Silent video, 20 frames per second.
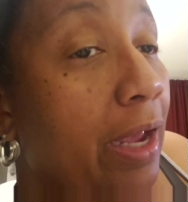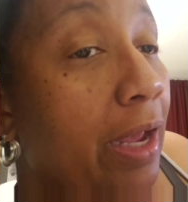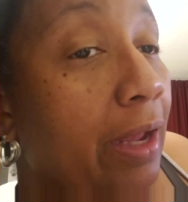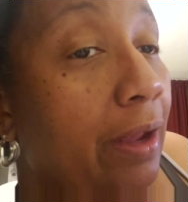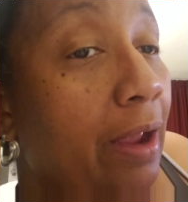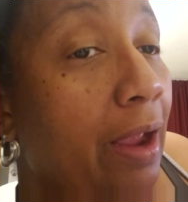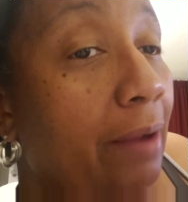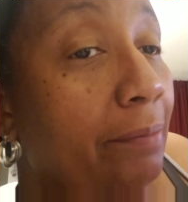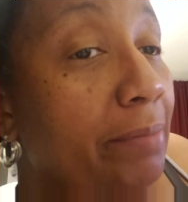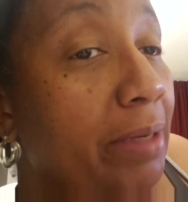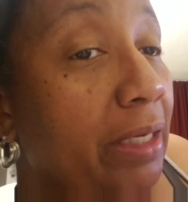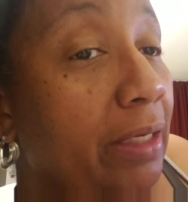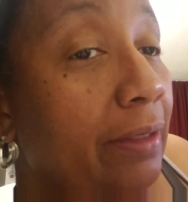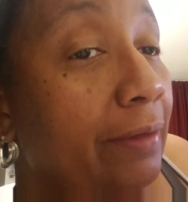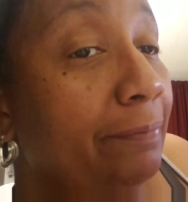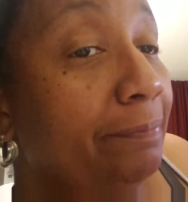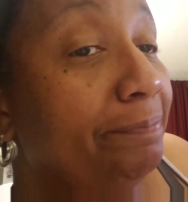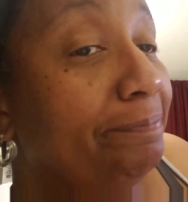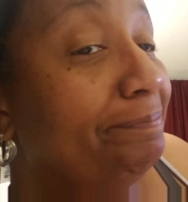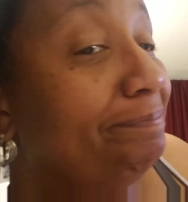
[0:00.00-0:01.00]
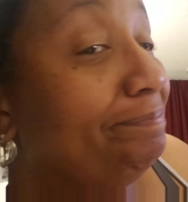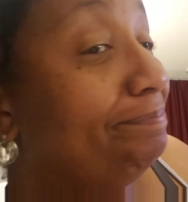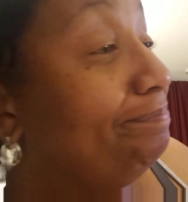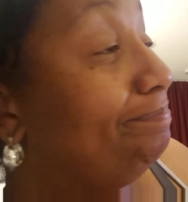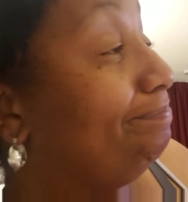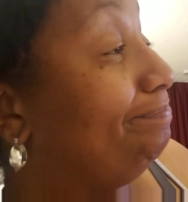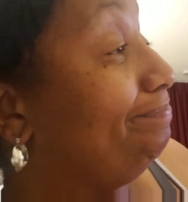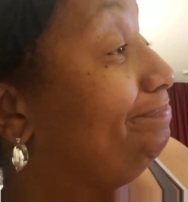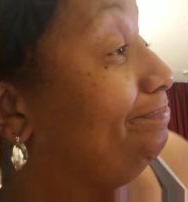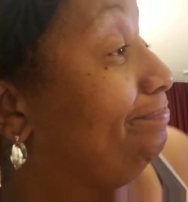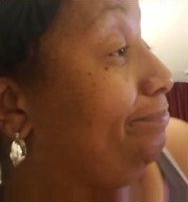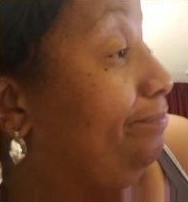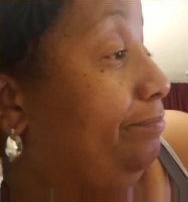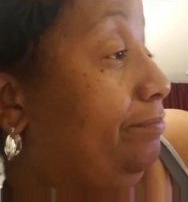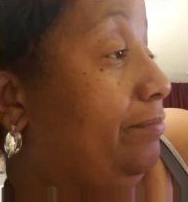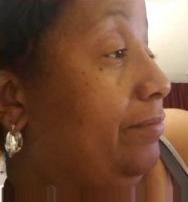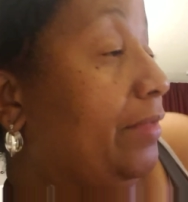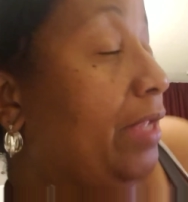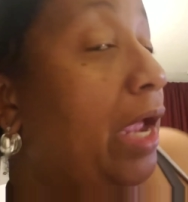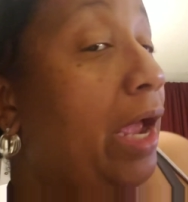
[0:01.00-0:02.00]
I, I mean,
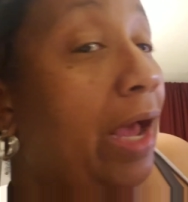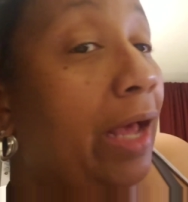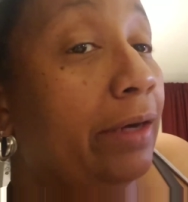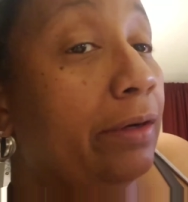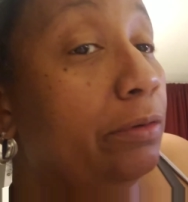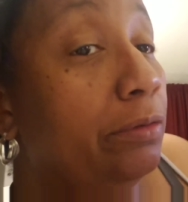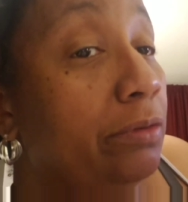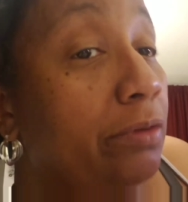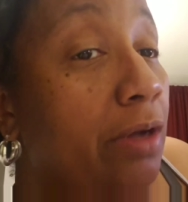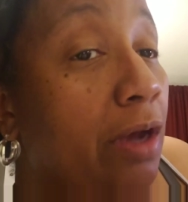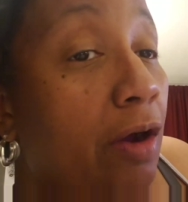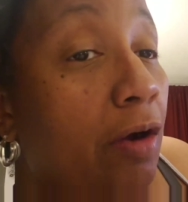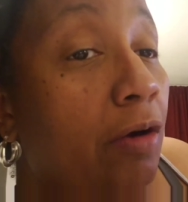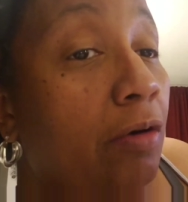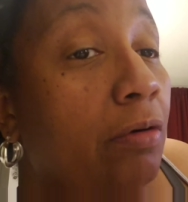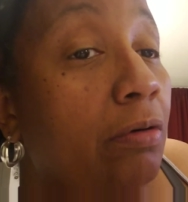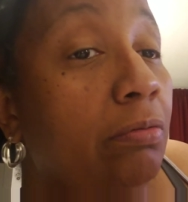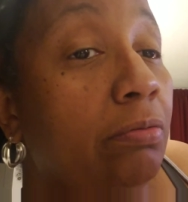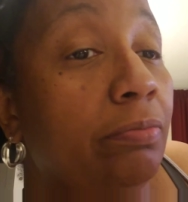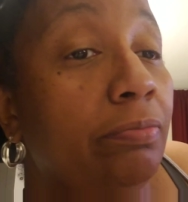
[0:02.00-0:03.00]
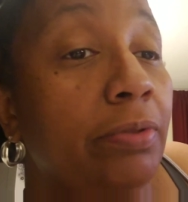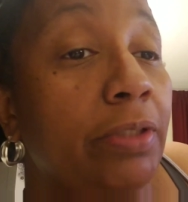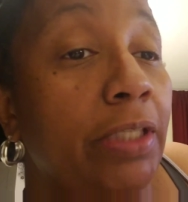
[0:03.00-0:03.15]
I don't know.